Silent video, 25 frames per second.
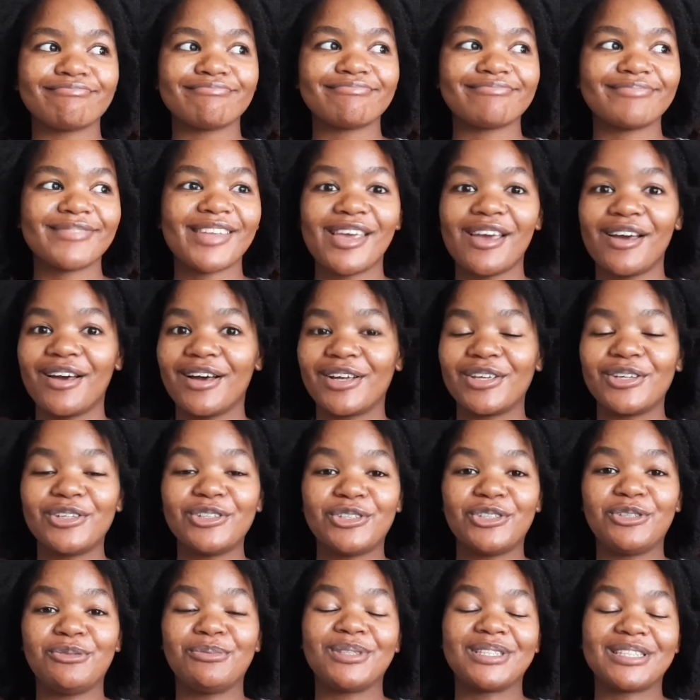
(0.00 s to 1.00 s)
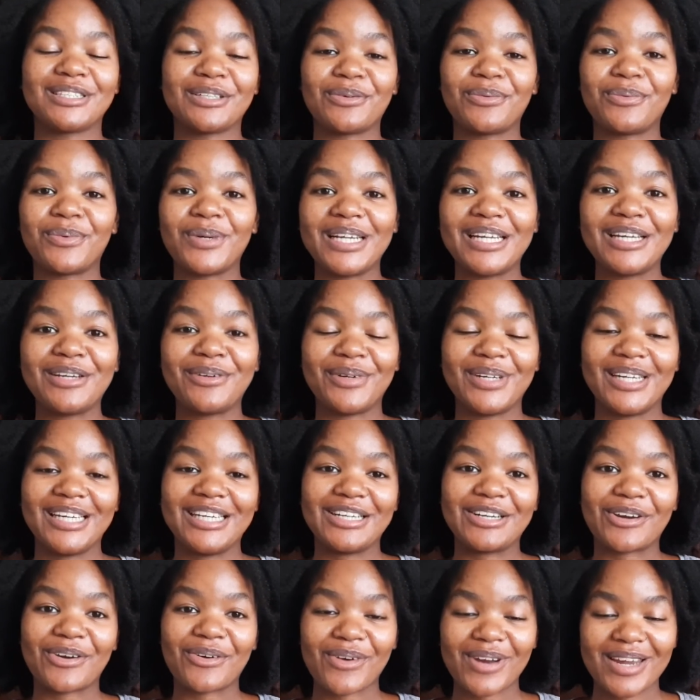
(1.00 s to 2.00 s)
Yeah, YouTube is a
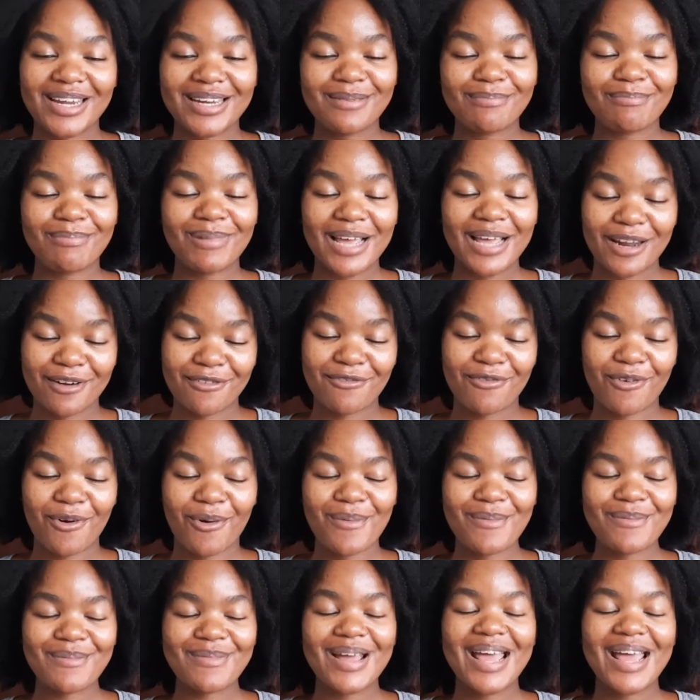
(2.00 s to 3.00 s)
really great platform.